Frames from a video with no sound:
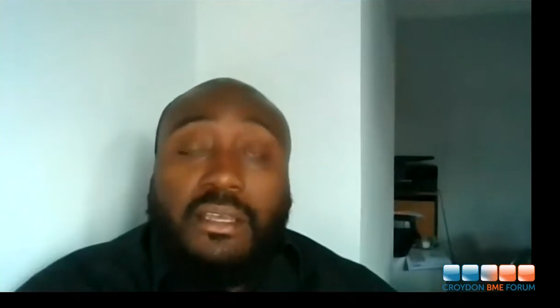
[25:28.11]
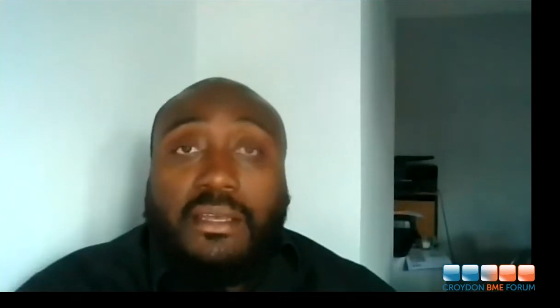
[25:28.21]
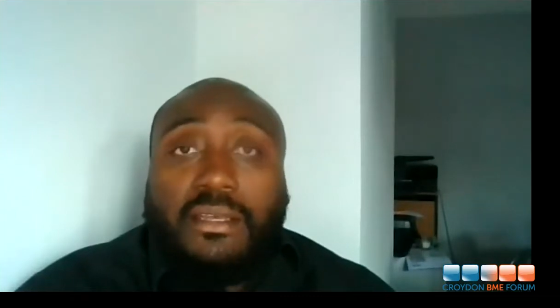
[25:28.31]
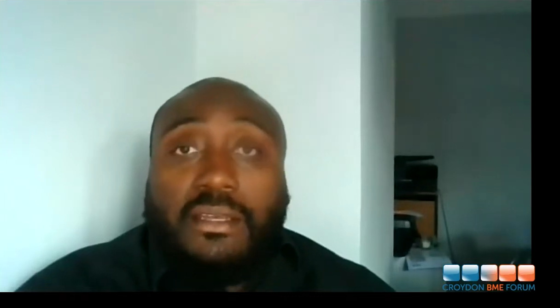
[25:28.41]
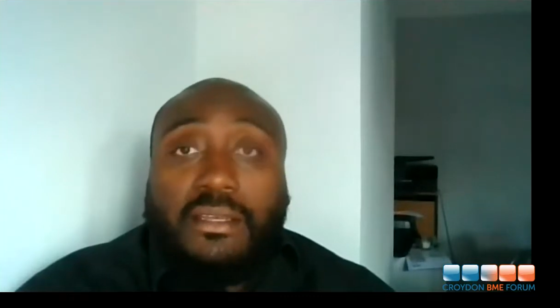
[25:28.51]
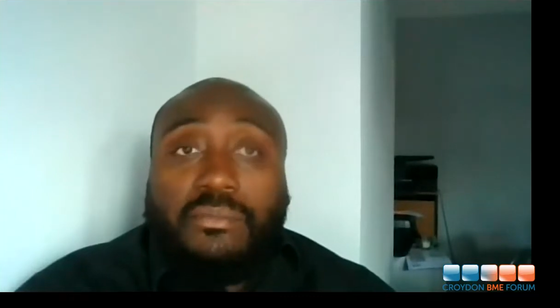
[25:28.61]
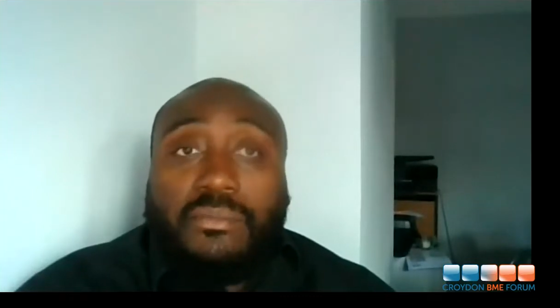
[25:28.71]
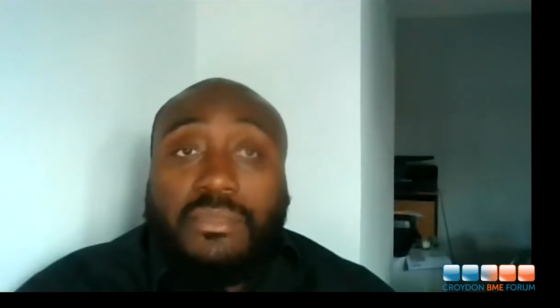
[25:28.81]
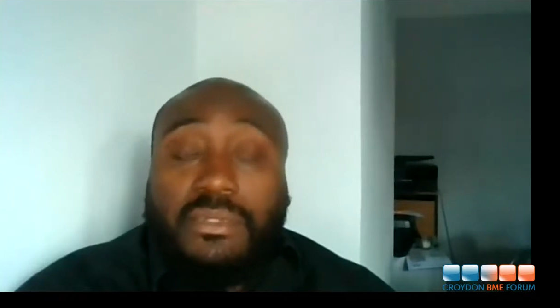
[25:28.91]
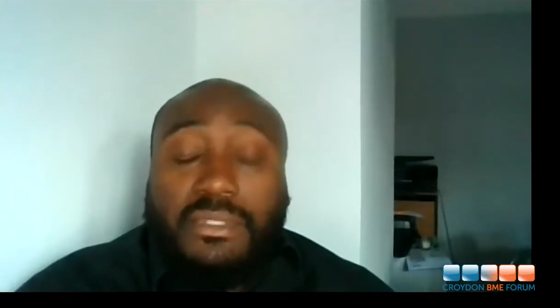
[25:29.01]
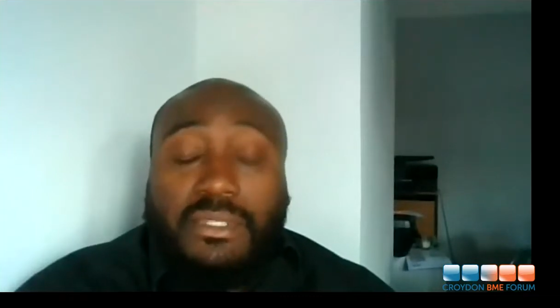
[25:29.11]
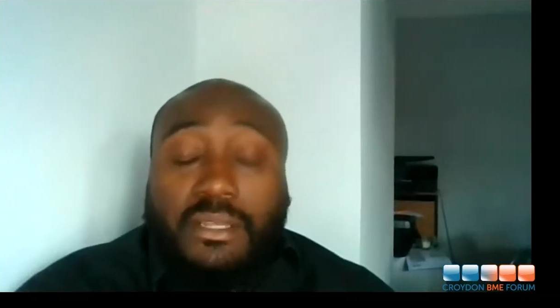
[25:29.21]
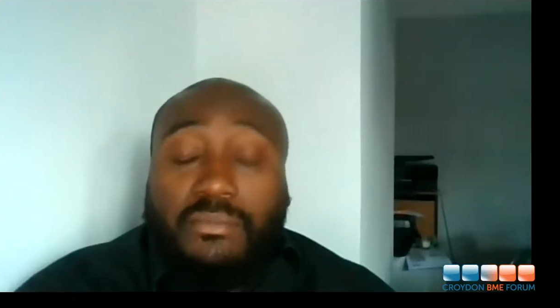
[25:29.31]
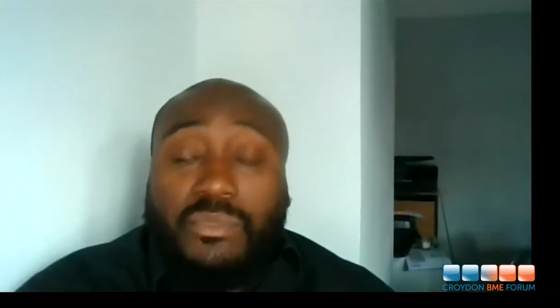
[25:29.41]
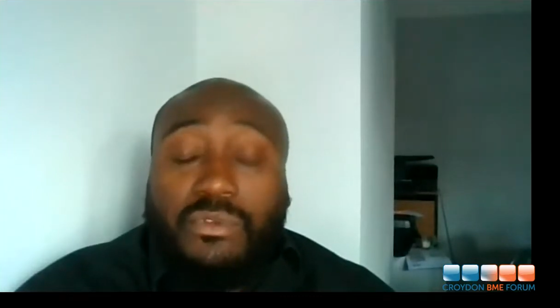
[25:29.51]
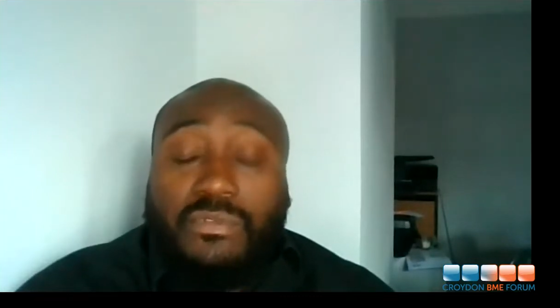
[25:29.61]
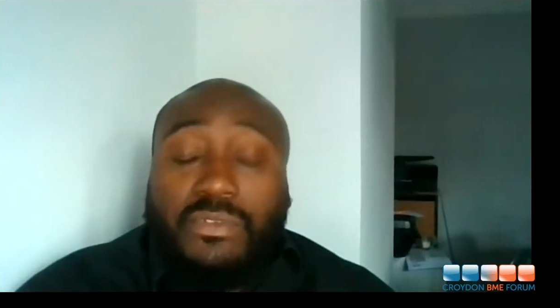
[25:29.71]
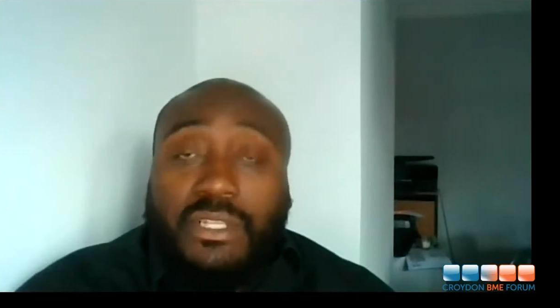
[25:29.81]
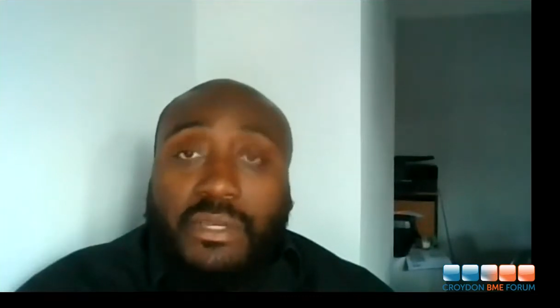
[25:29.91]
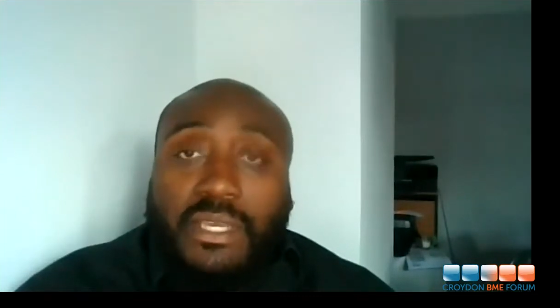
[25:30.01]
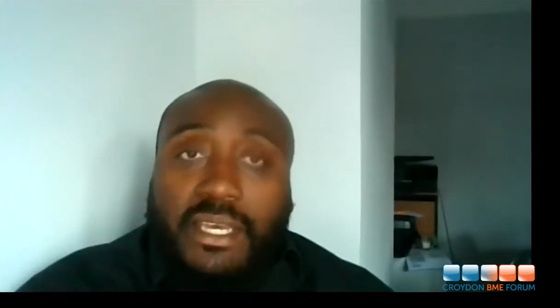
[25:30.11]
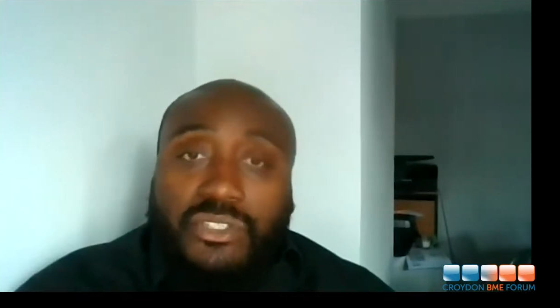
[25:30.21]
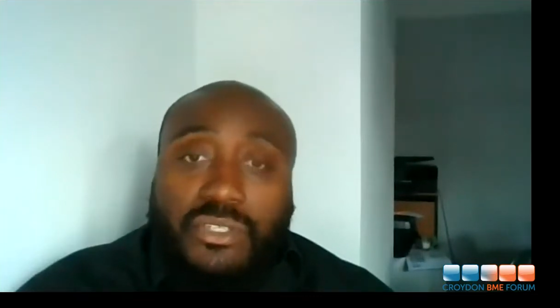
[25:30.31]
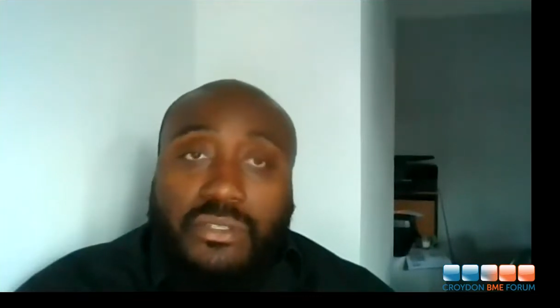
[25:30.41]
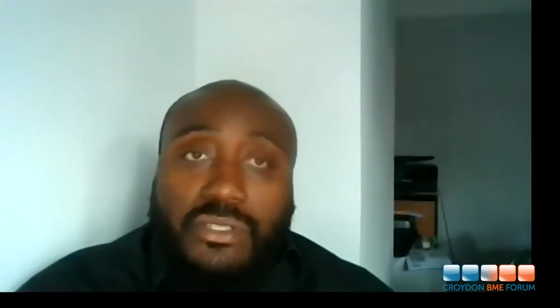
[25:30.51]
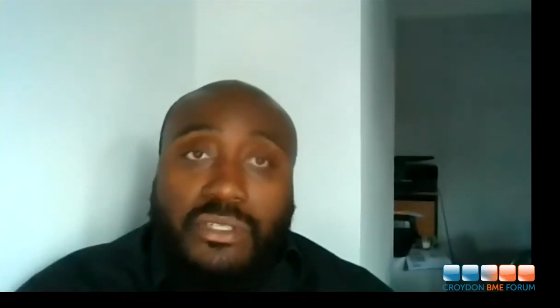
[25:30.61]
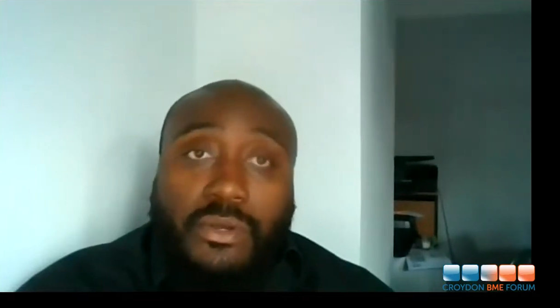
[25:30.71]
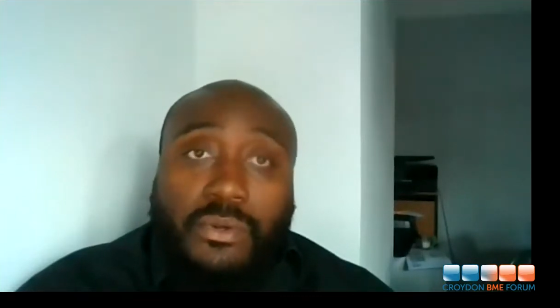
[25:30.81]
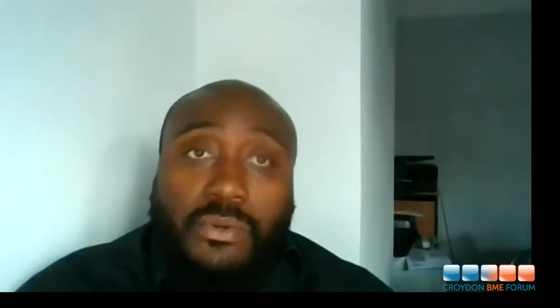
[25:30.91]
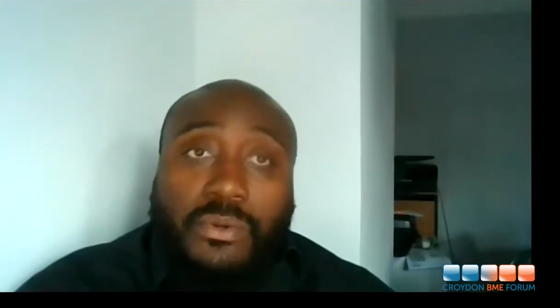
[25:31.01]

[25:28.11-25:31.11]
and moving locations. So